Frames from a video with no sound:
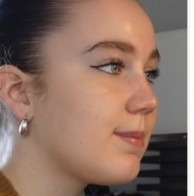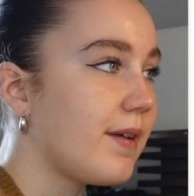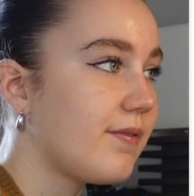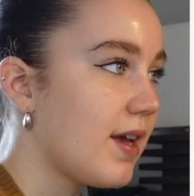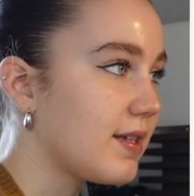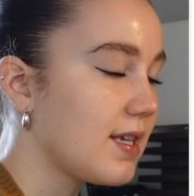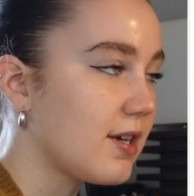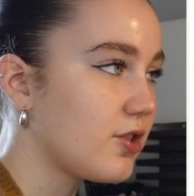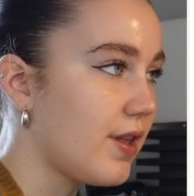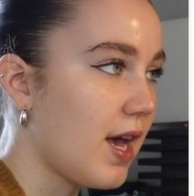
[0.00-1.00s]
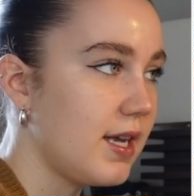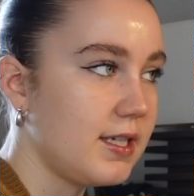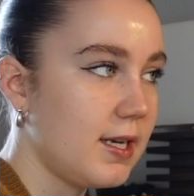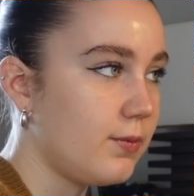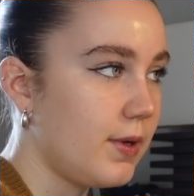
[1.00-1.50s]
my first lecture that I
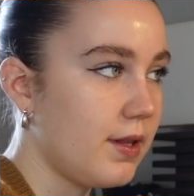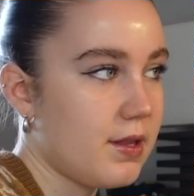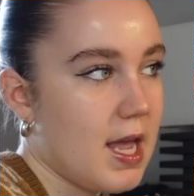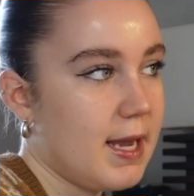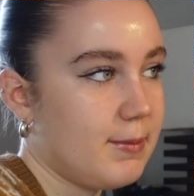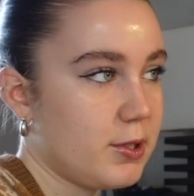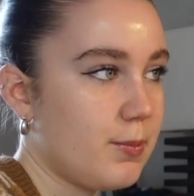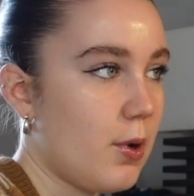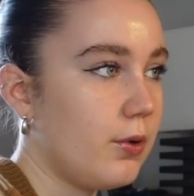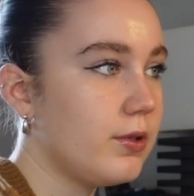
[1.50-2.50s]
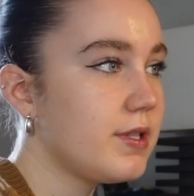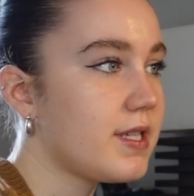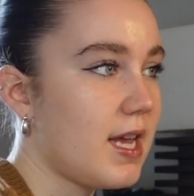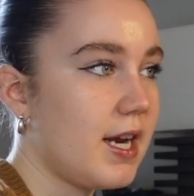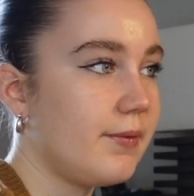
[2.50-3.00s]
did with Hamish
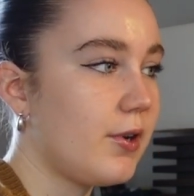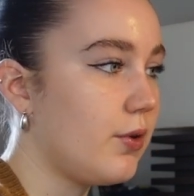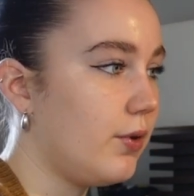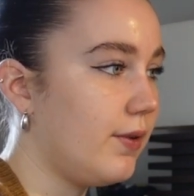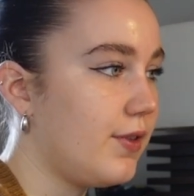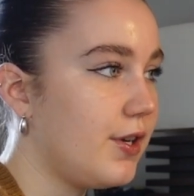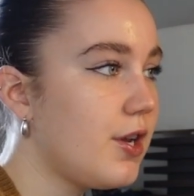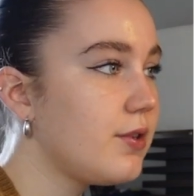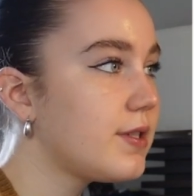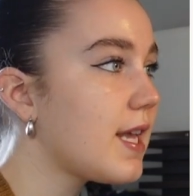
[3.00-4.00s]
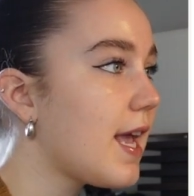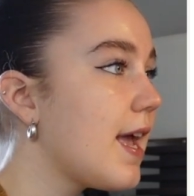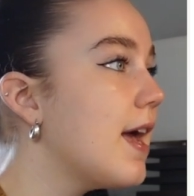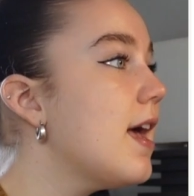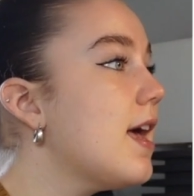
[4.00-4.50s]
Bowles, and I wrote all of the notes
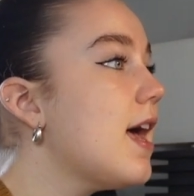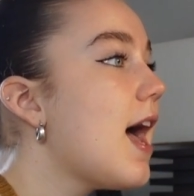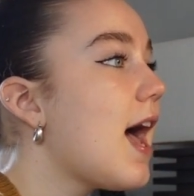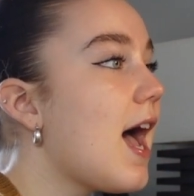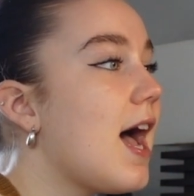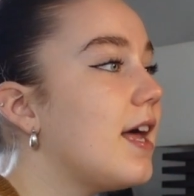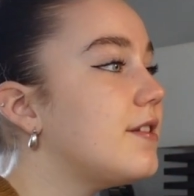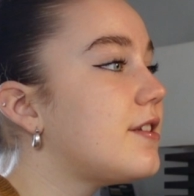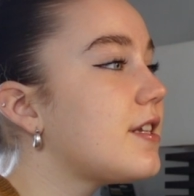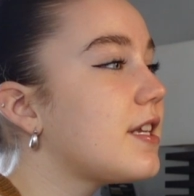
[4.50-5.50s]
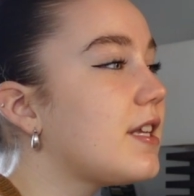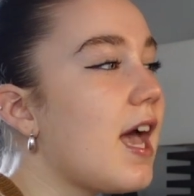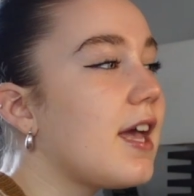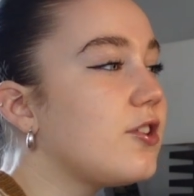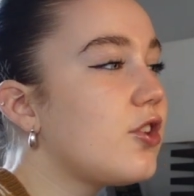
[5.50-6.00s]
here. And
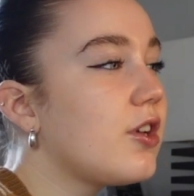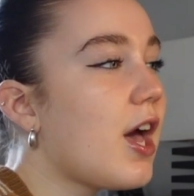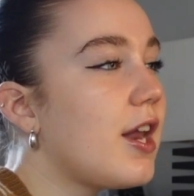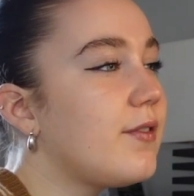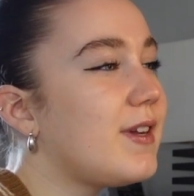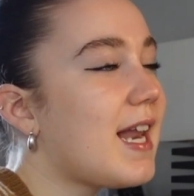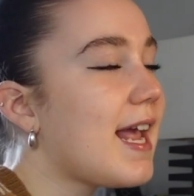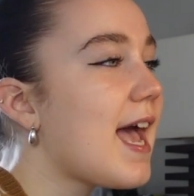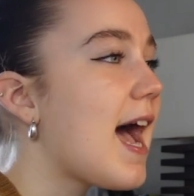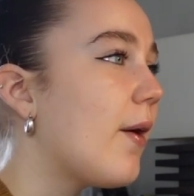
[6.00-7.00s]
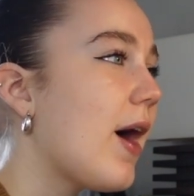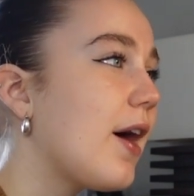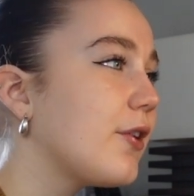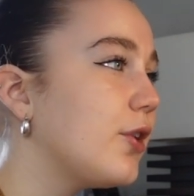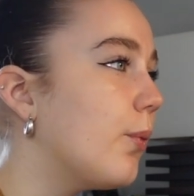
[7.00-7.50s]
yeah, you can kind of lay it out
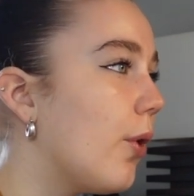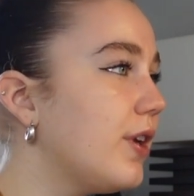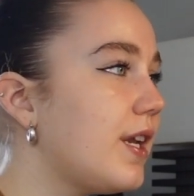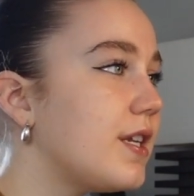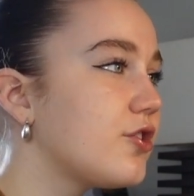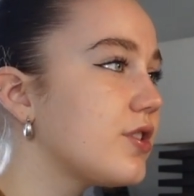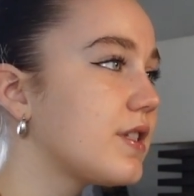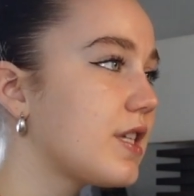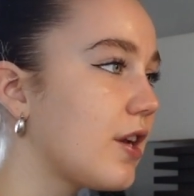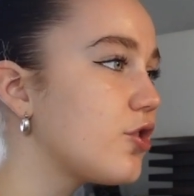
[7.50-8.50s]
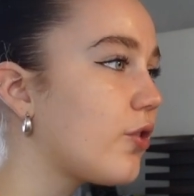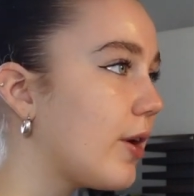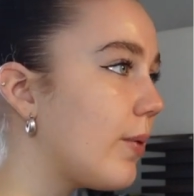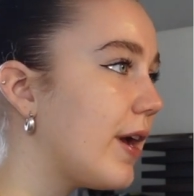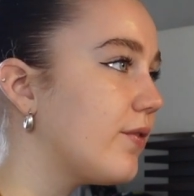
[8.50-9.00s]
how you want, and it's just such a
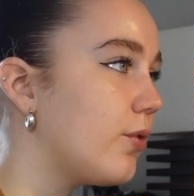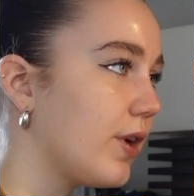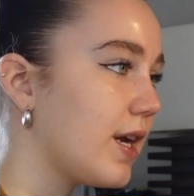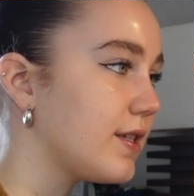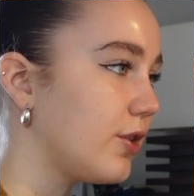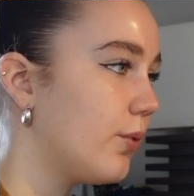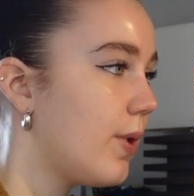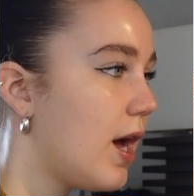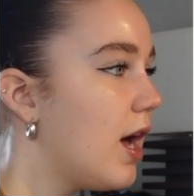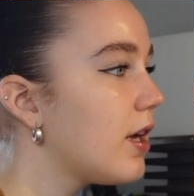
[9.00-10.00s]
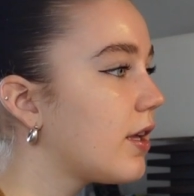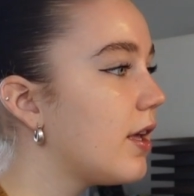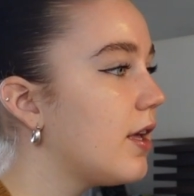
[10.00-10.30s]
great way of organising your work.